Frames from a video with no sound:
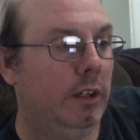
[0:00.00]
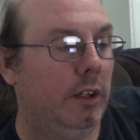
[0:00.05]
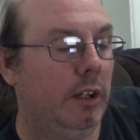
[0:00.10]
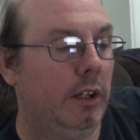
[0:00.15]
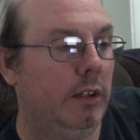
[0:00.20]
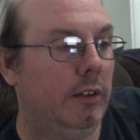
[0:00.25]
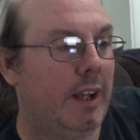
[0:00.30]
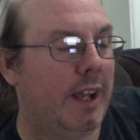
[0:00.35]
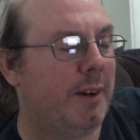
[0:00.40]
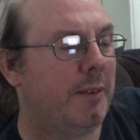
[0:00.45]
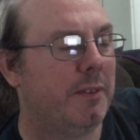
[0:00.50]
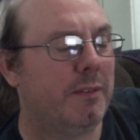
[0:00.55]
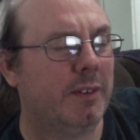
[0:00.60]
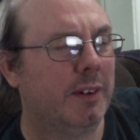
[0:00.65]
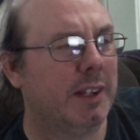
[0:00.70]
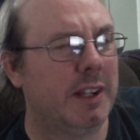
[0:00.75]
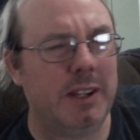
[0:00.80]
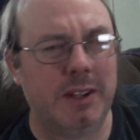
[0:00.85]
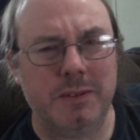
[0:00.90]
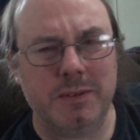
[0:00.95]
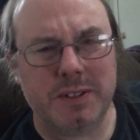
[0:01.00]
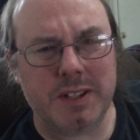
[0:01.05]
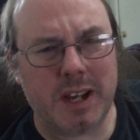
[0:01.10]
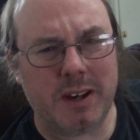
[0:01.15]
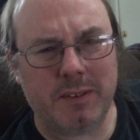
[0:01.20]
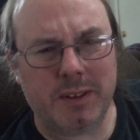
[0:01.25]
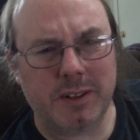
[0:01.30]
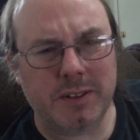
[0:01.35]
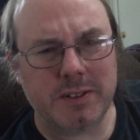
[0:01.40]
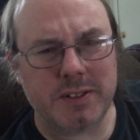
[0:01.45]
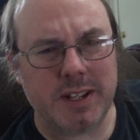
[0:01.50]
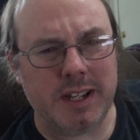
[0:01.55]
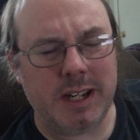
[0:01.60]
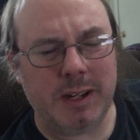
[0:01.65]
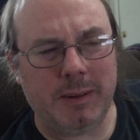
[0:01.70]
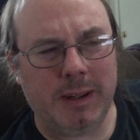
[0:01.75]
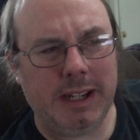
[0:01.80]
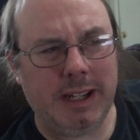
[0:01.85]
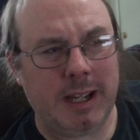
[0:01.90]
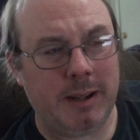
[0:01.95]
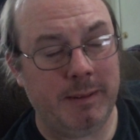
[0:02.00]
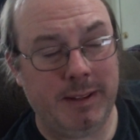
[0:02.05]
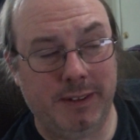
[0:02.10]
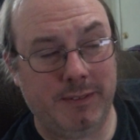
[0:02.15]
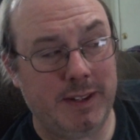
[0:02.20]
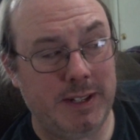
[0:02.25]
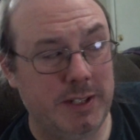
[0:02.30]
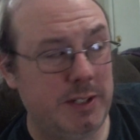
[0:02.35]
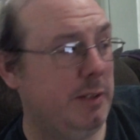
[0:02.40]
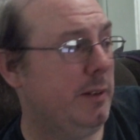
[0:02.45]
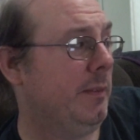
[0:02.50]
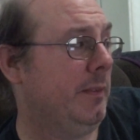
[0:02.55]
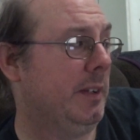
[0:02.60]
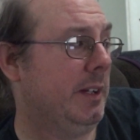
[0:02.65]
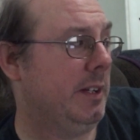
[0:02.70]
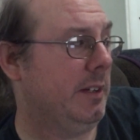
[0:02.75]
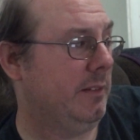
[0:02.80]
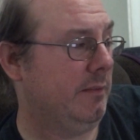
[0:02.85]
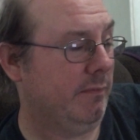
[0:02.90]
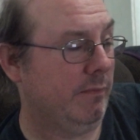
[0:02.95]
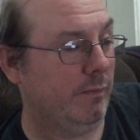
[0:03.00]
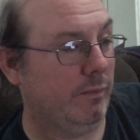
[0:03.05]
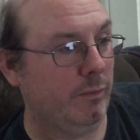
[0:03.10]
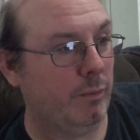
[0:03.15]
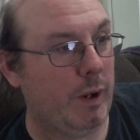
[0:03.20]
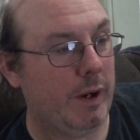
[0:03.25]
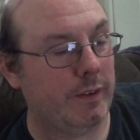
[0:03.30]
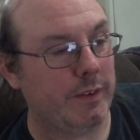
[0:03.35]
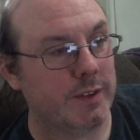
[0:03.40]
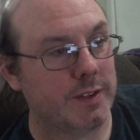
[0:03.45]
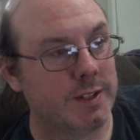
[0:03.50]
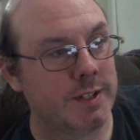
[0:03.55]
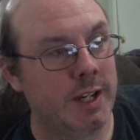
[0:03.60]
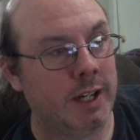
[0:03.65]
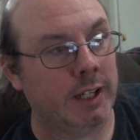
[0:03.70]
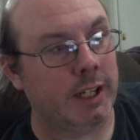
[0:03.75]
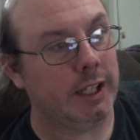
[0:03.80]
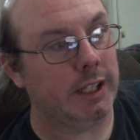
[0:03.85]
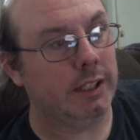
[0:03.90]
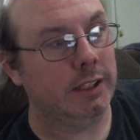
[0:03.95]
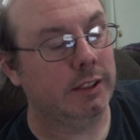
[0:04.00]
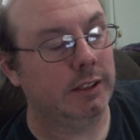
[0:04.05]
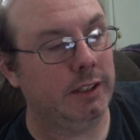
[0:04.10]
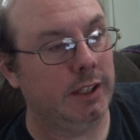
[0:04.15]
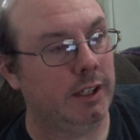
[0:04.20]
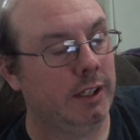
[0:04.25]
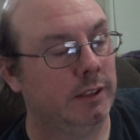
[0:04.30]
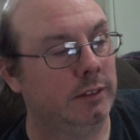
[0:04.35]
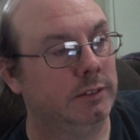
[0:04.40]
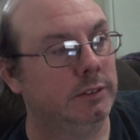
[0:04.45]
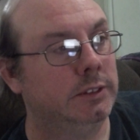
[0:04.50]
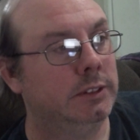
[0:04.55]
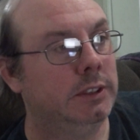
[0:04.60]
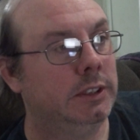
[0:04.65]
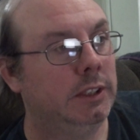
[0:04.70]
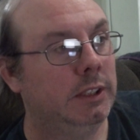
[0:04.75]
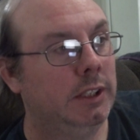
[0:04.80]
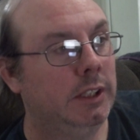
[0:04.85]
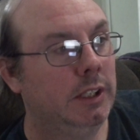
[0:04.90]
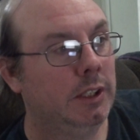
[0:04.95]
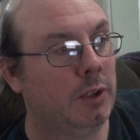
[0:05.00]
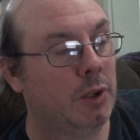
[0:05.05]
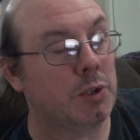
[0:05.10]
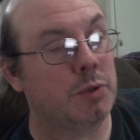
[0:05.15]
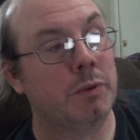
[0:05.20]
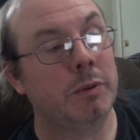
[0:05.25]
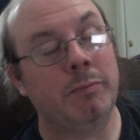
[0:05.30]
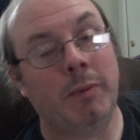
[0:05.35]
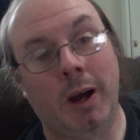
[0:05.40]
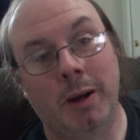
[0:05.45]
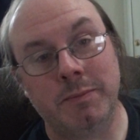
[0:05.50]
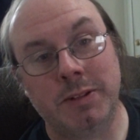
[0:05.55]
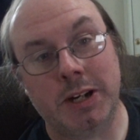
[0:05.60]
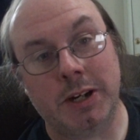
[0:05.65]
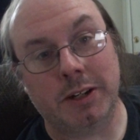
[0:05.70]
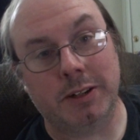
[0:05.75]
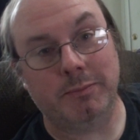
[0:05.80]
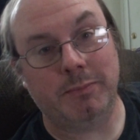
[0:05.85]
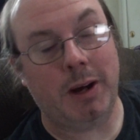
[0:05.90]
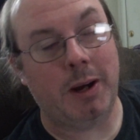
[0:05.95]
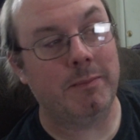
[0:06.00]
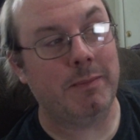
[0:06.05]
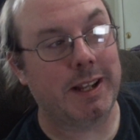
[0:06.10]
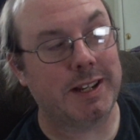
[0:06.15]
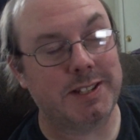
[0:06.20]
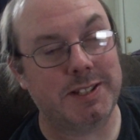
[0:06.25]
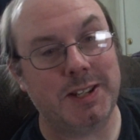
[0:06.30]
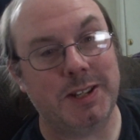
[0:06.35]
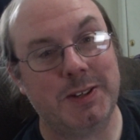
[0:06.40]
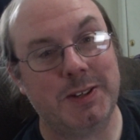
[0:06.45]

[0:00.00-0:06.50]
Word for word: uh, I don't really use covers anyway. I mean, if I do, I'm going to wear the Snuggie, you know. Of course, when Mom's here, Mom likes to